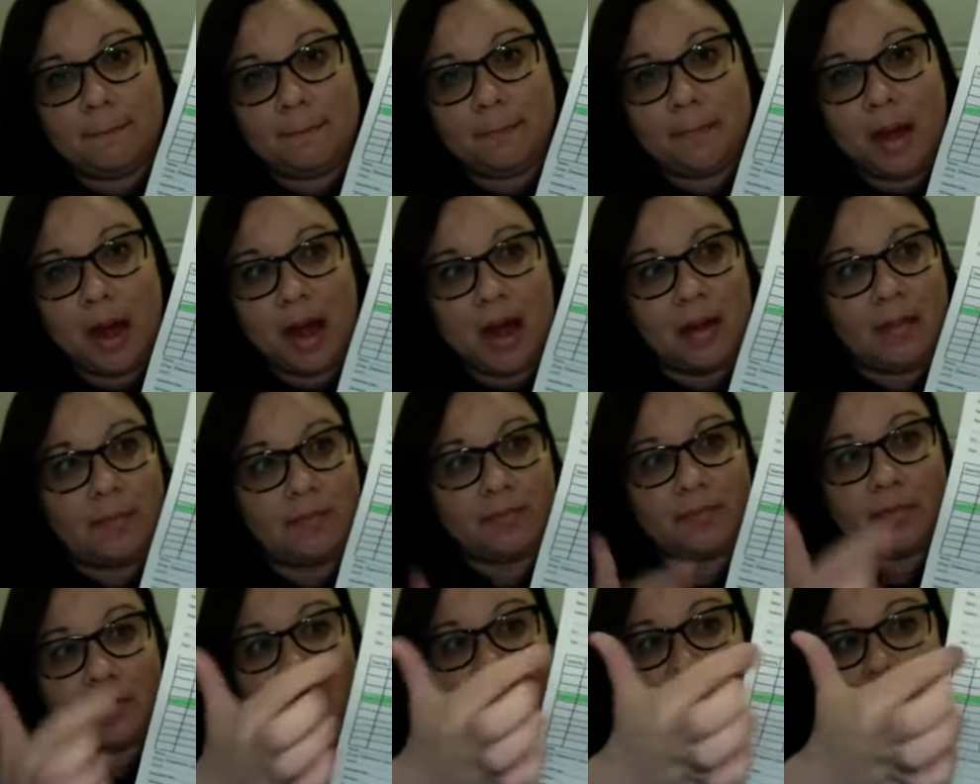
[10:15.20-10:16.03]

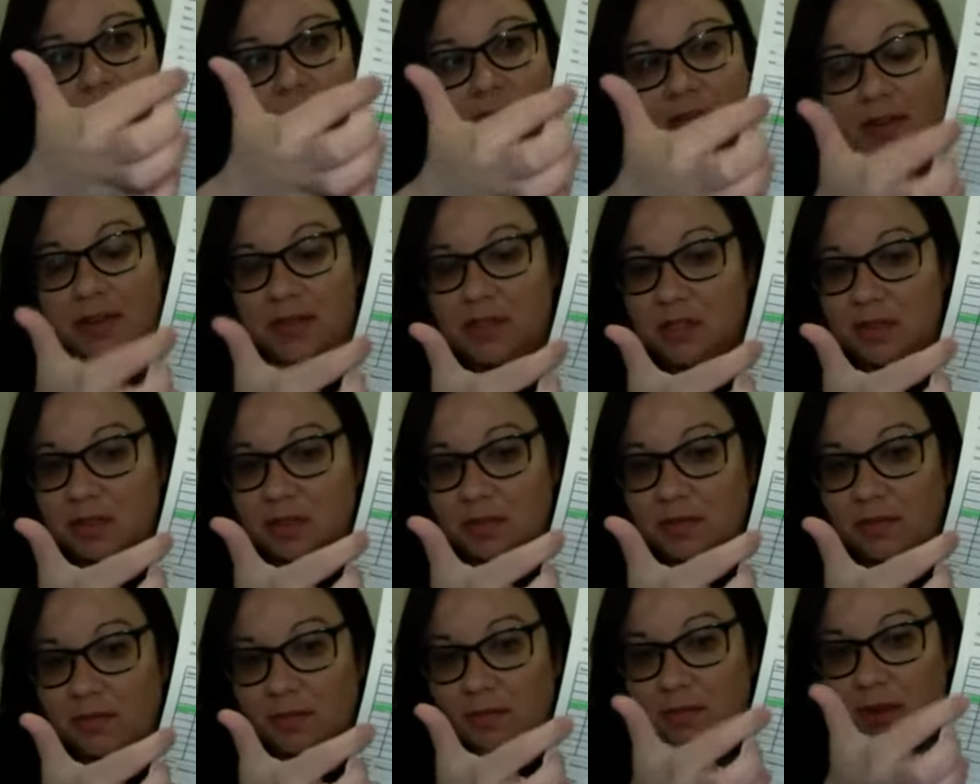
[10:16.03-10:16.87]
um, fills,
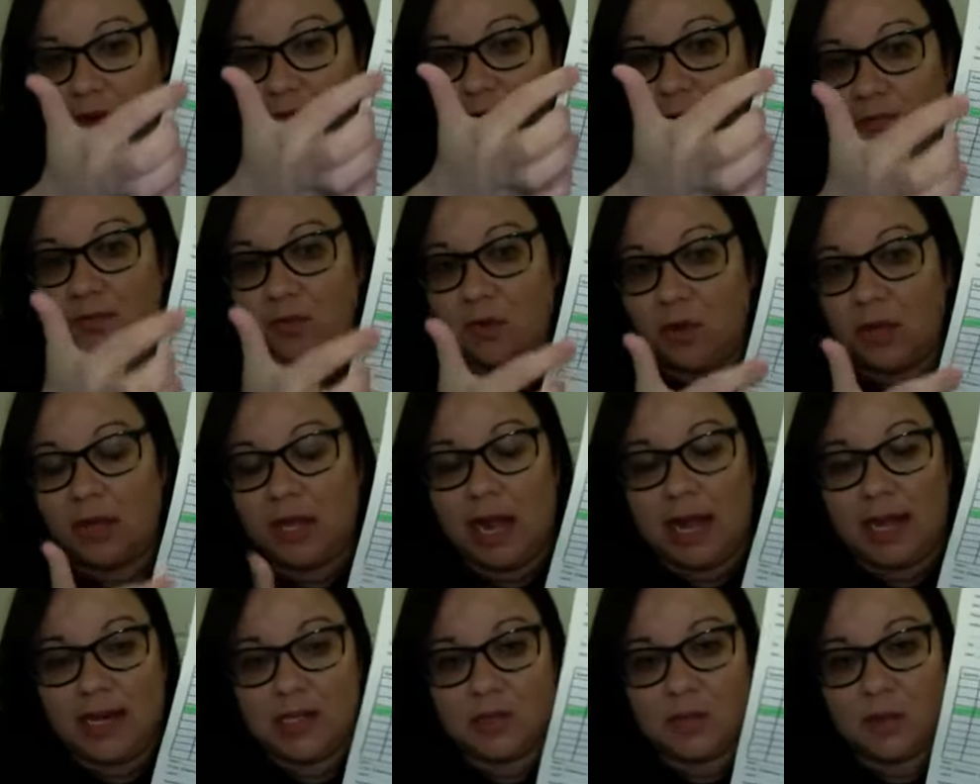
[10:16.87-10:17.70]
you know, four
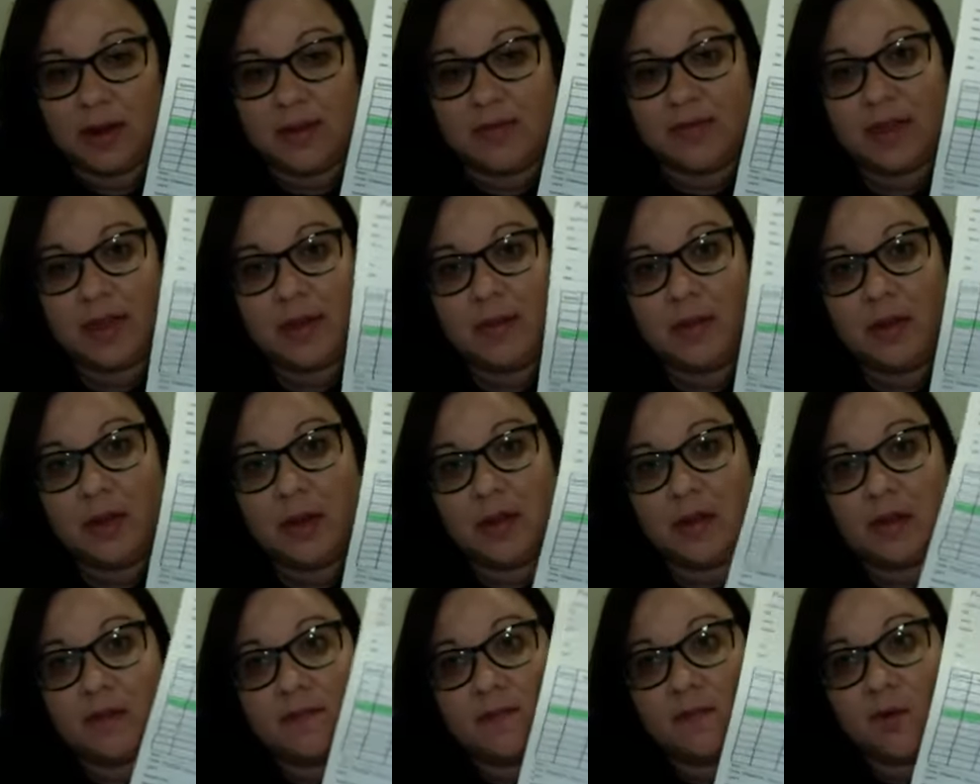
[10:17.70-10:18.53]
lines, whatever they put
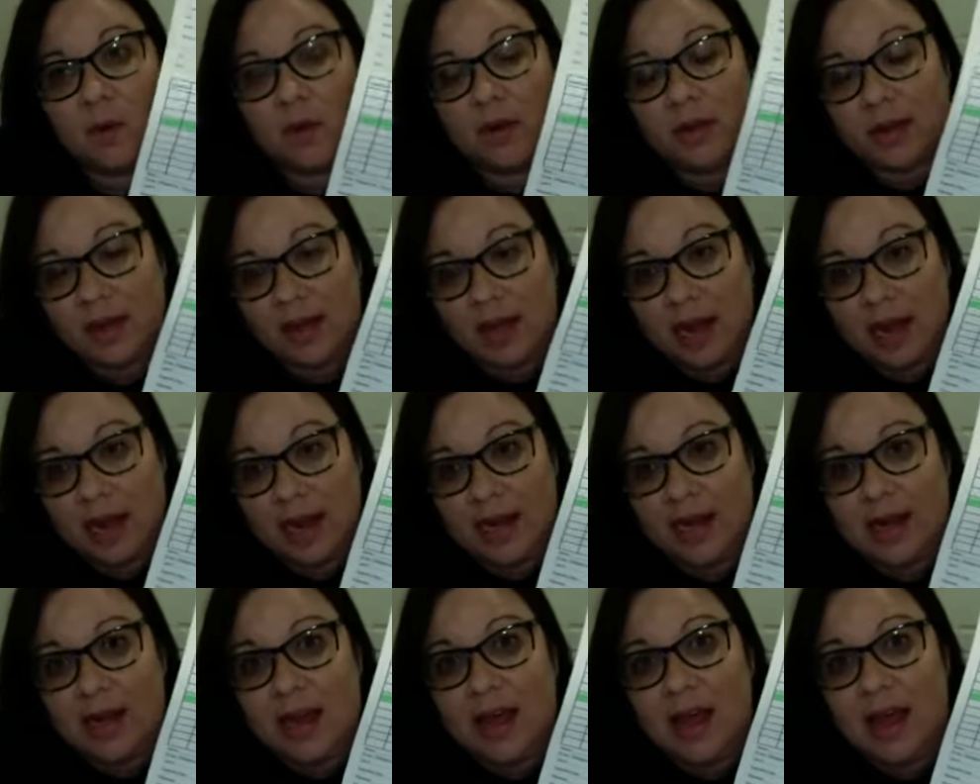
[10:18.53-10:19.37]
on the fourth
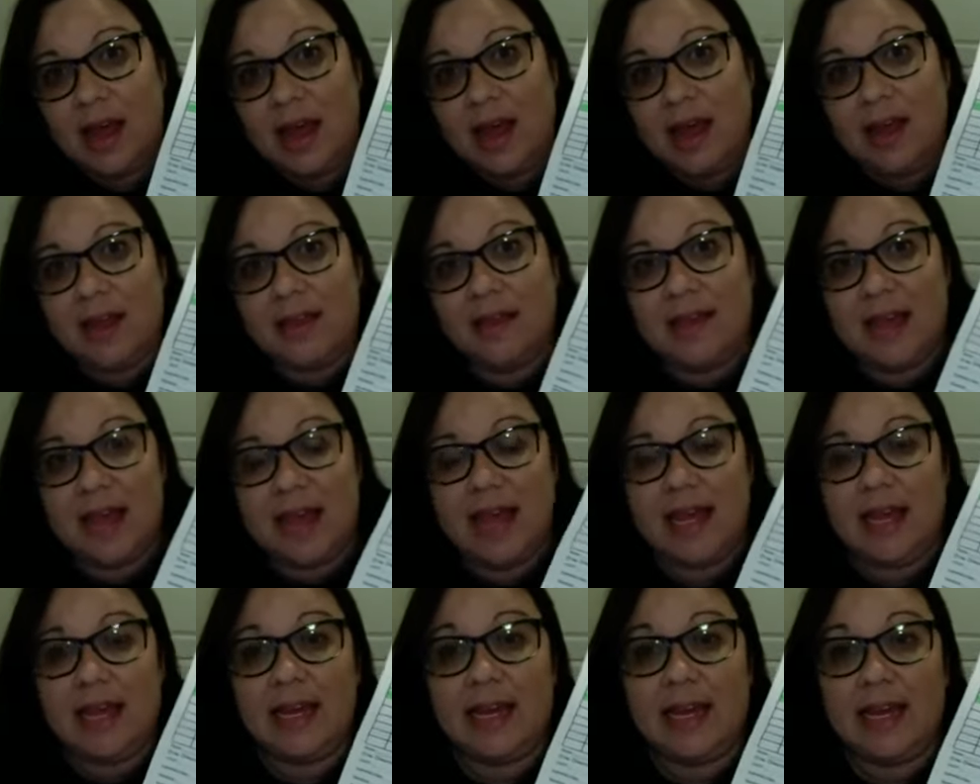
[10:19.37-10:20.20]
line, they
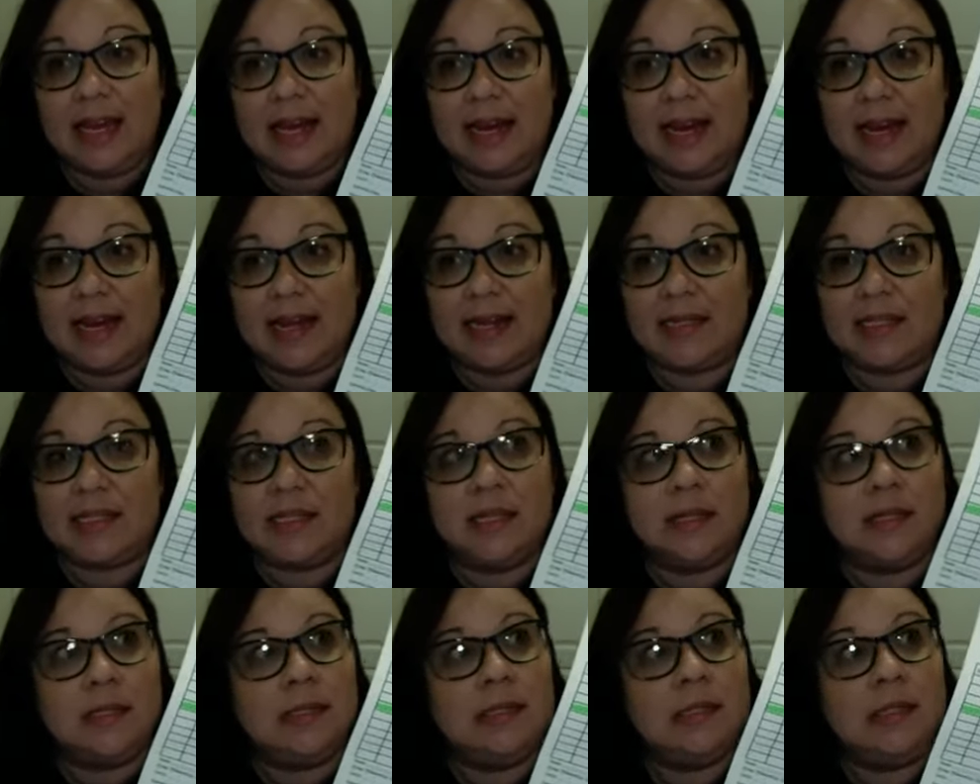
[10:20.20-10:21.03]
can get it
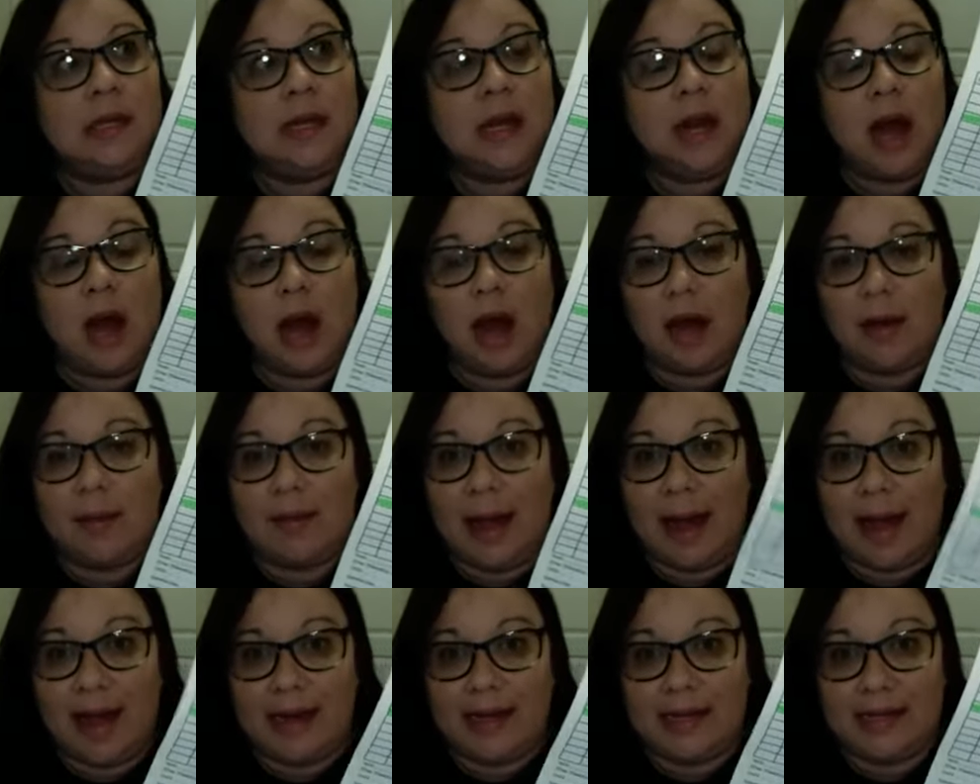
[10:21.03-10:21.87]
um,
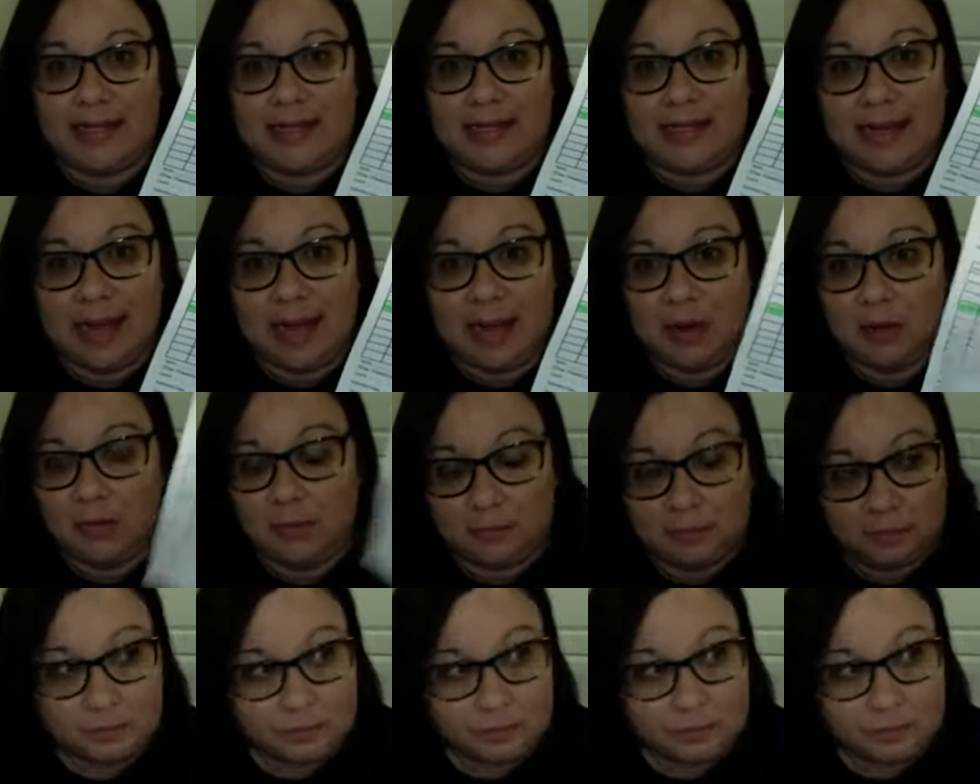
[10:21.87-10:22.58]
at a discount.